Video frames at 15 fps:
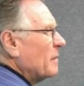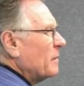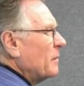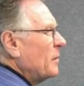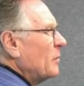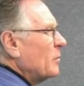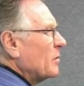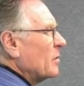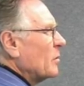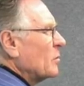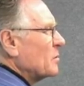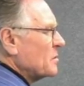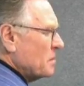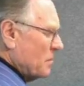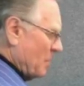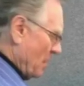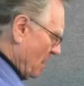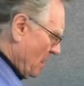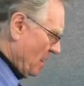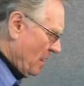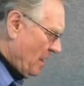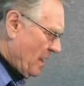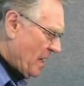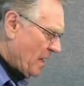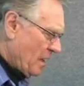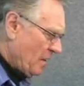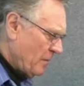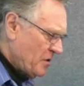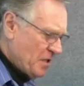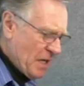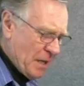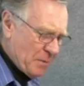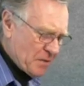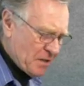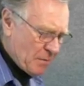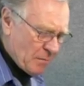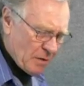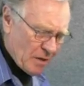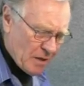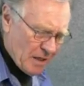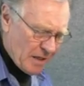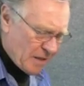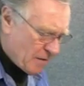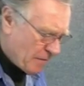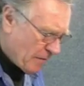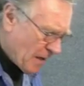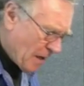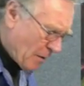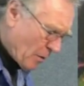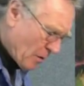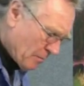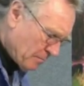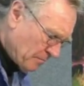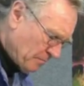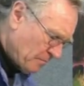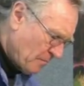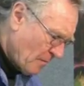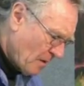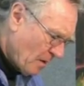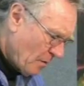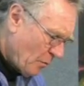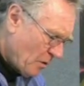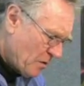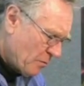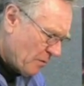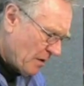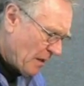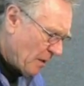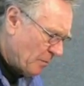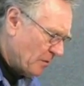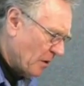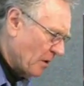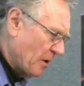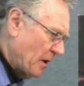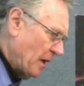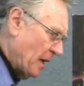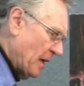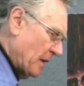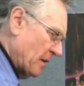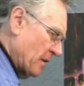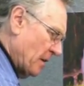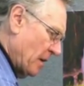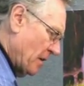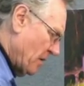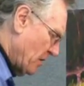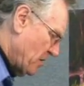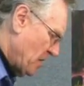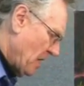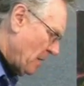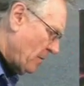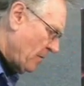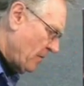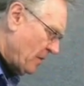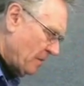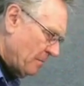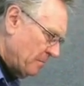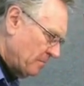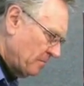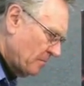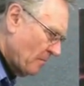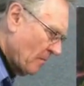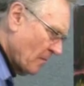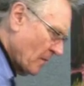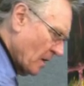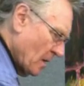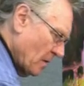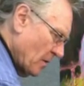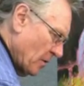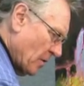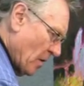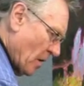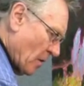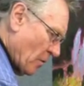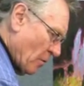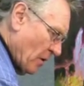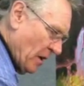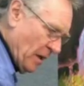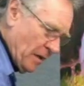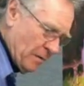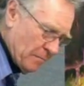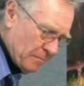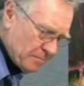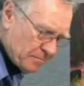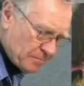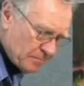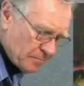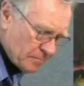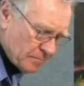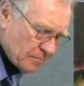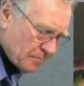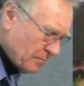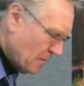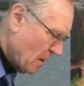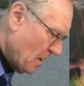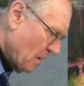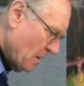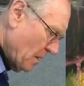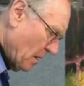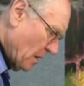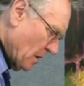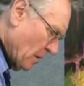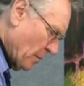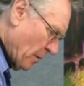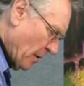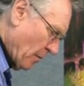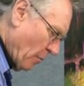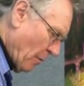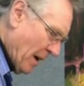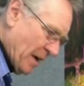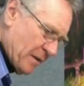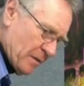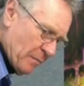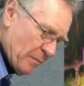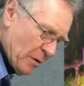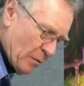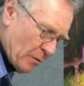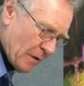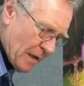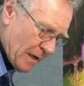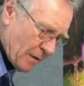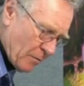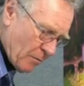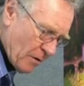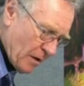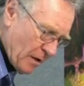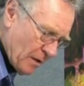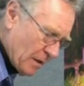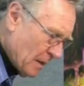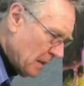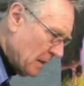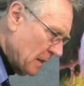a few of those negative shapes in behind the flower, which will help delineate the shape of it. The dark green, a little bit of red to mute that green.